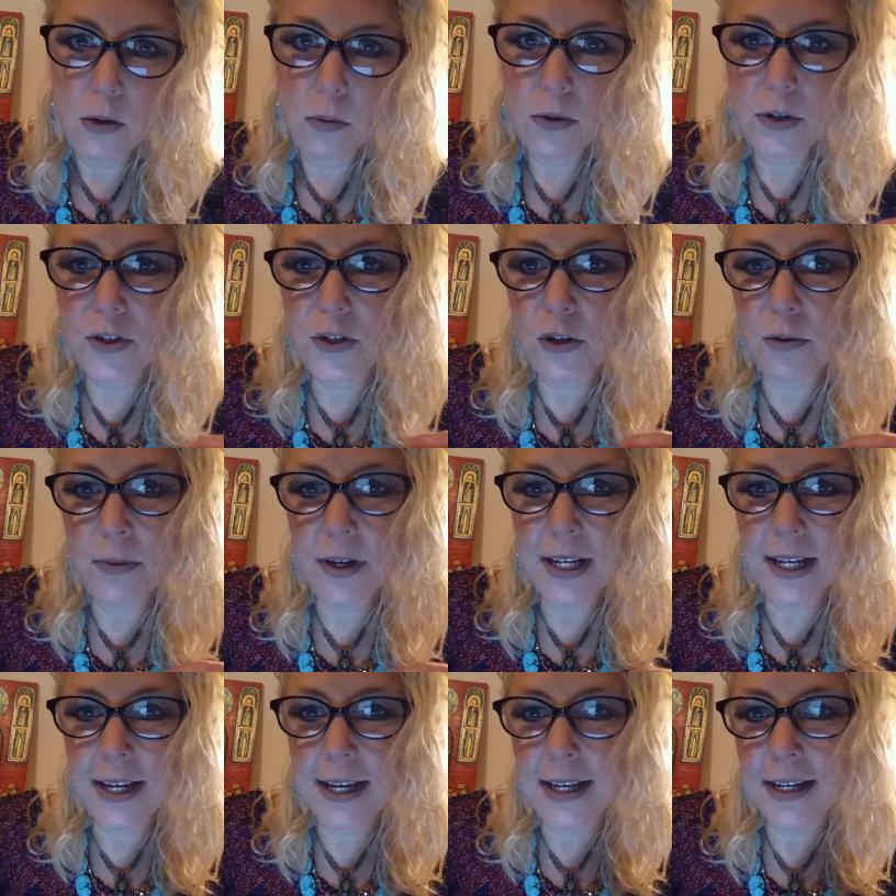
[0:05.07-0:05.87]
We're
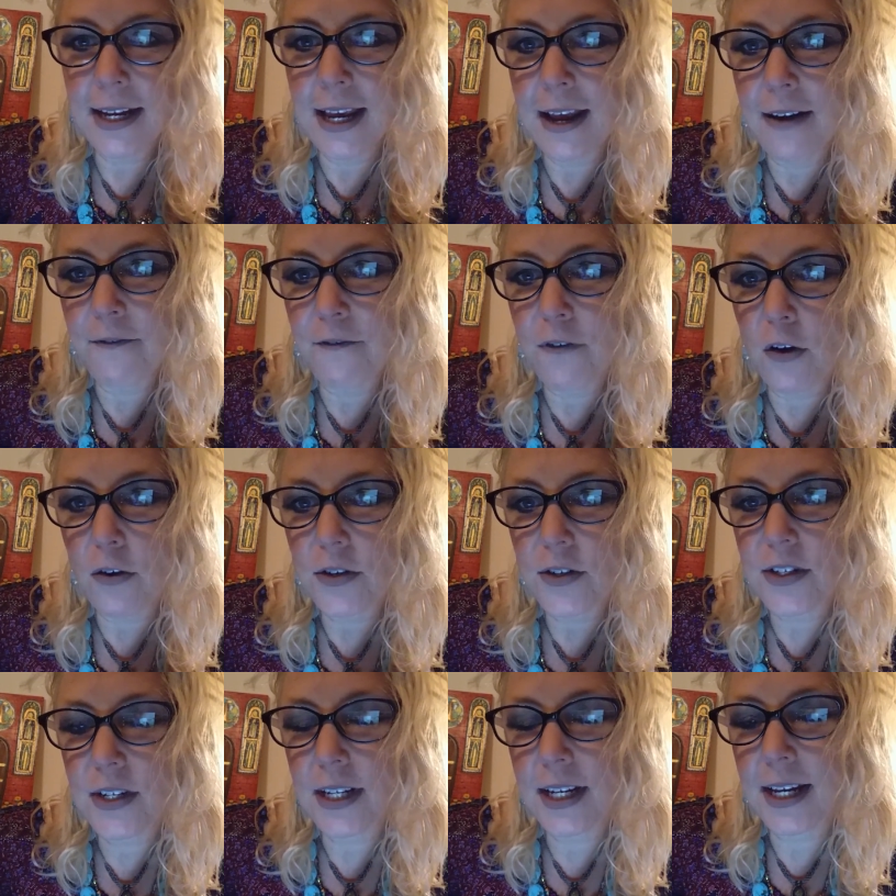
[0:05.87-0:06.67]
zooming in and
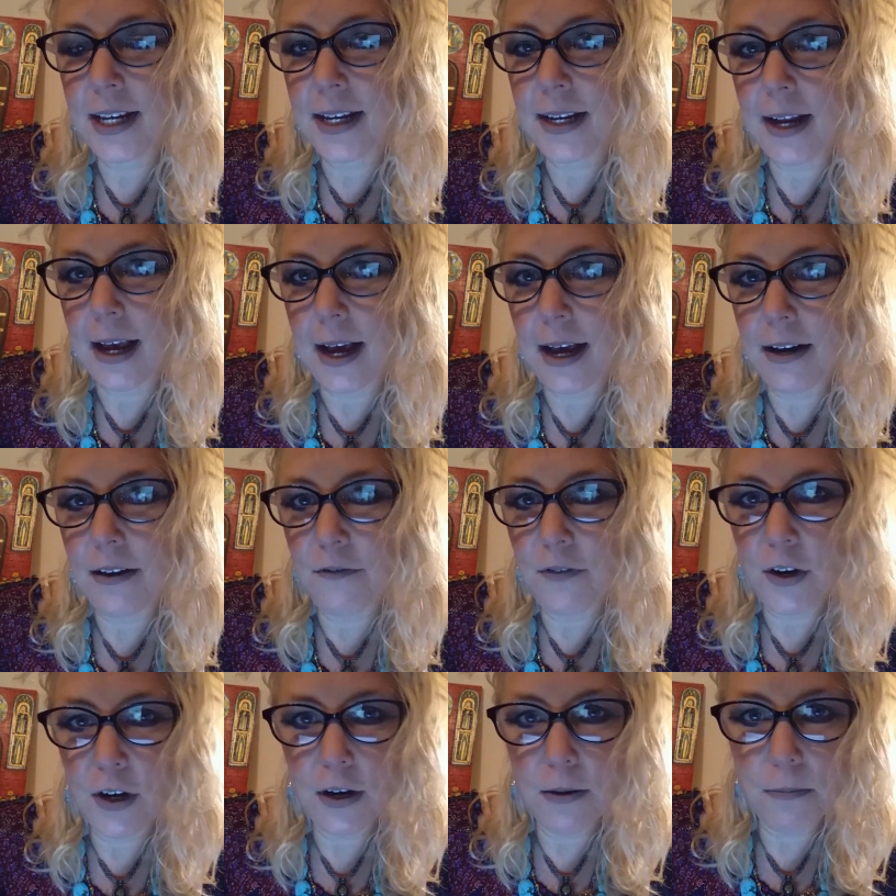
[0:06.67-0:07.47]
focusing in on a
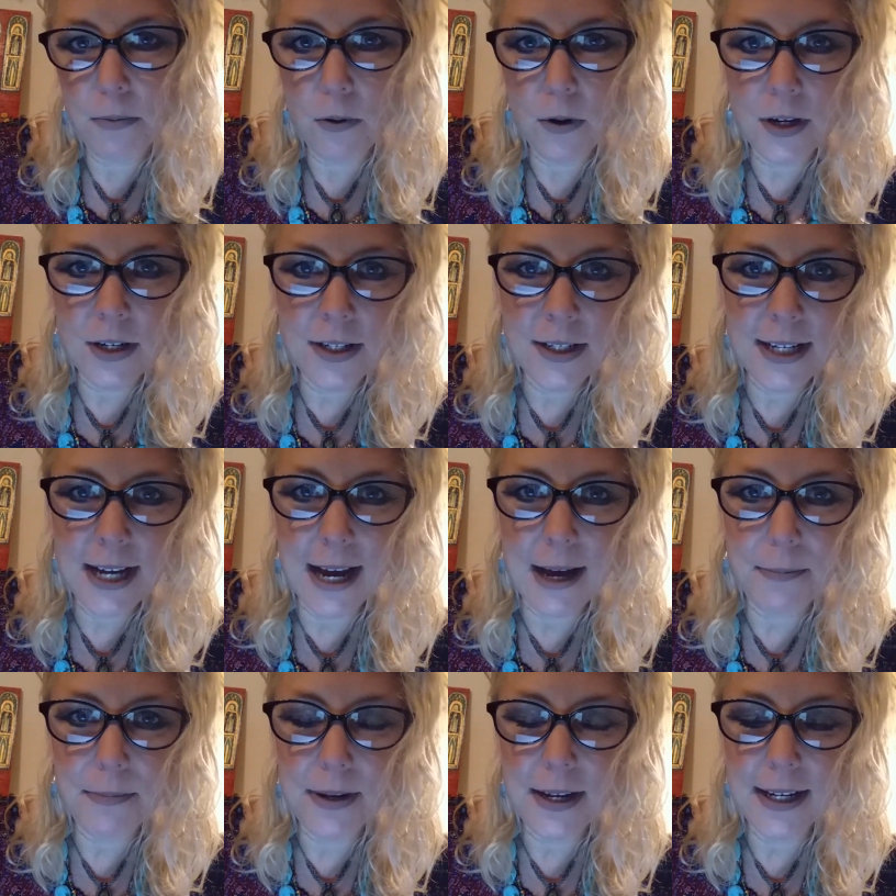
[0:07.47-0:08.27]
very important
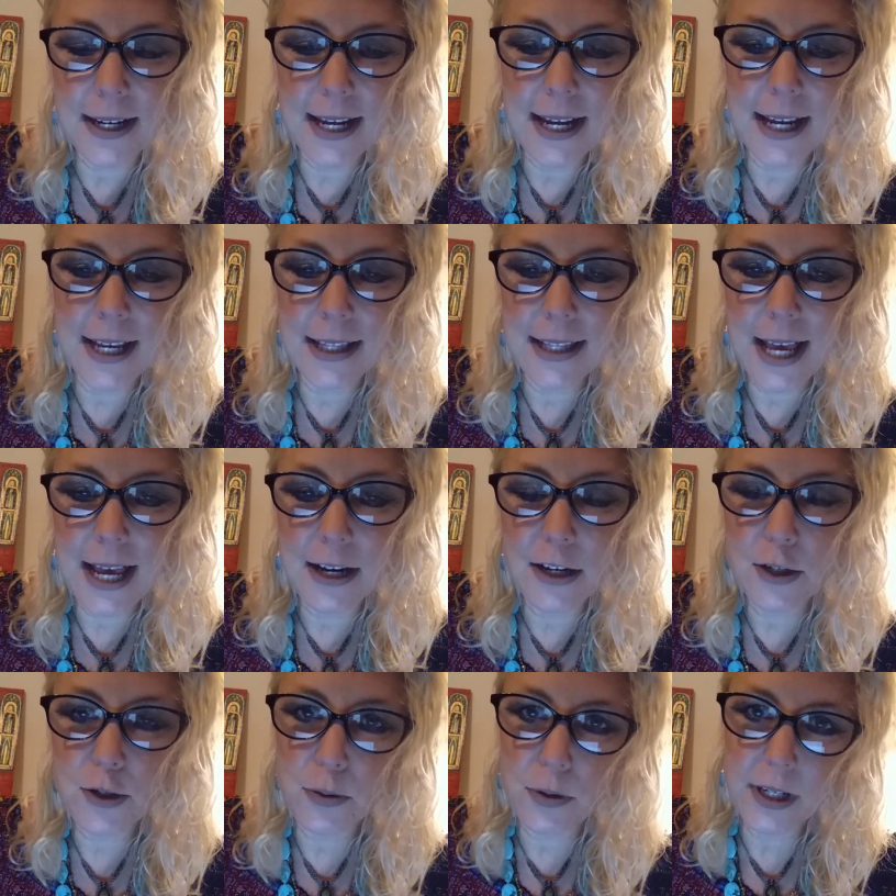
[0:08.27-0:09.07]
topic, and
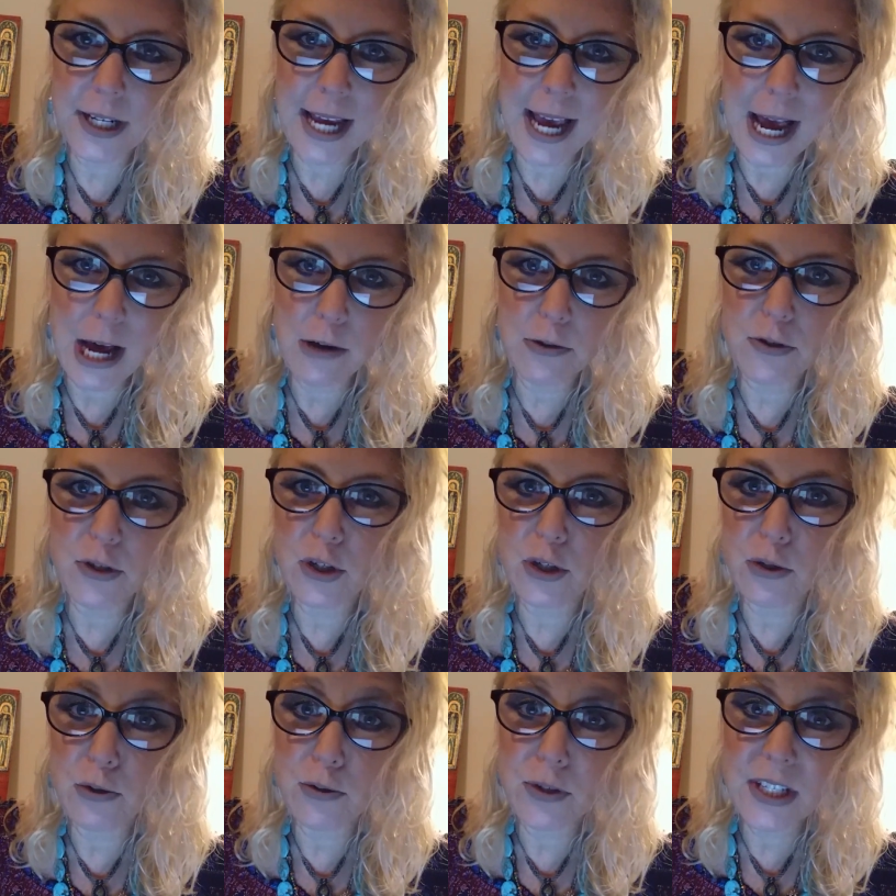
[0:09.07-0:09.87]
that is really how
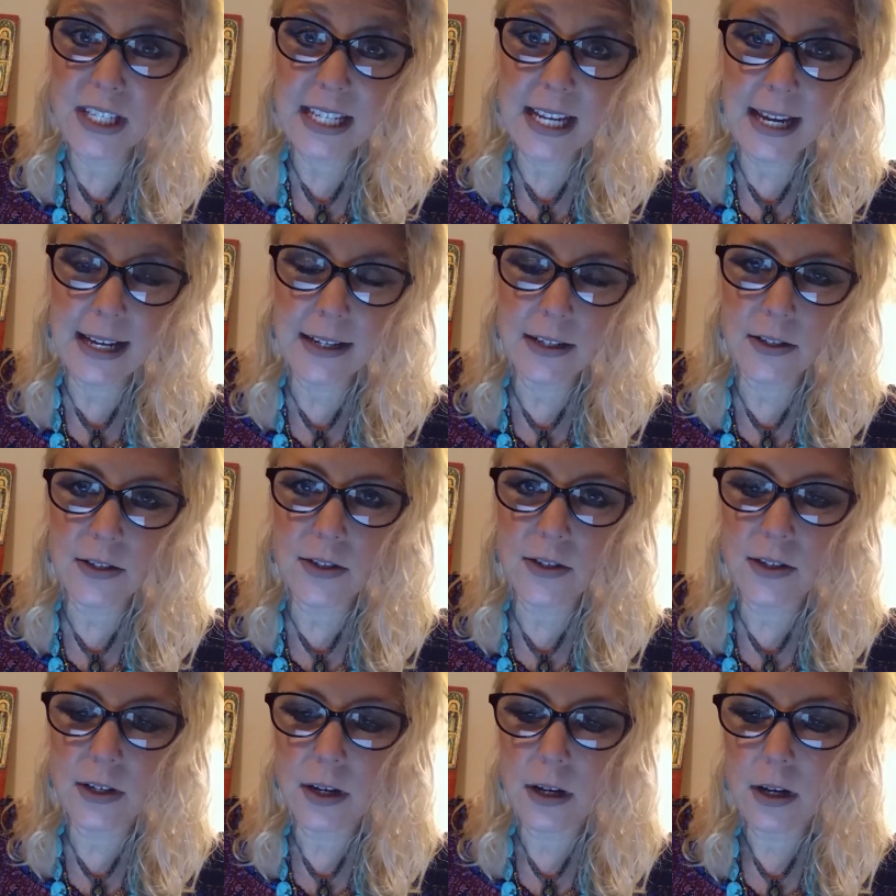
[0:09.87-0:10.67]
to
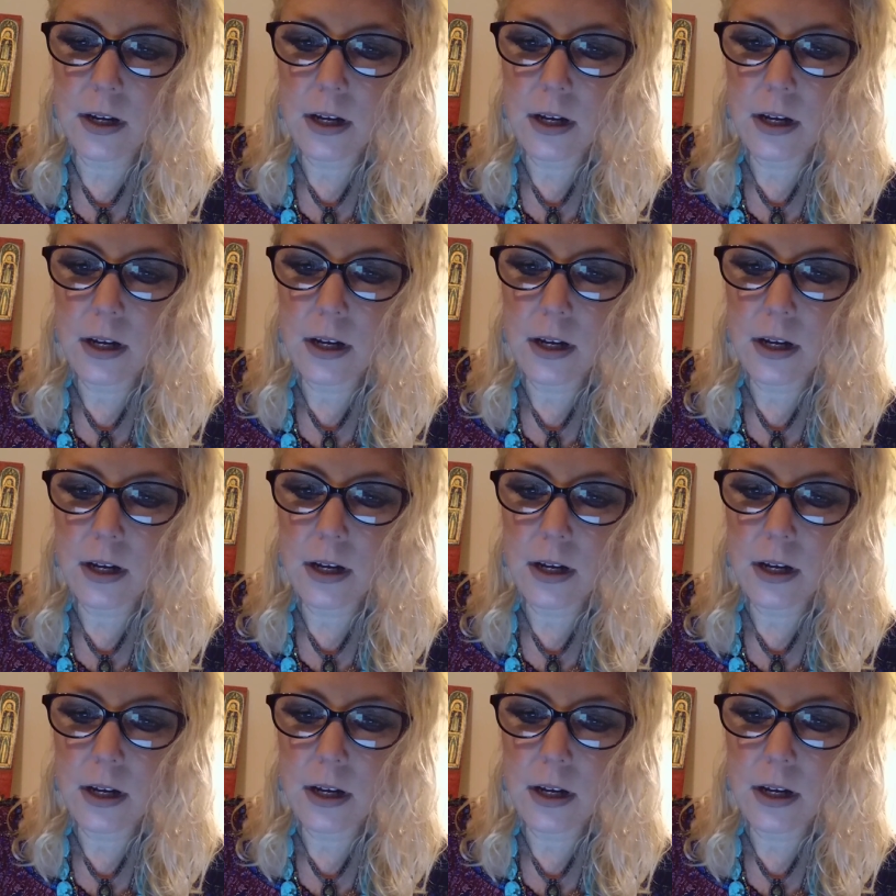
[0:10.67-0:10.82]
sense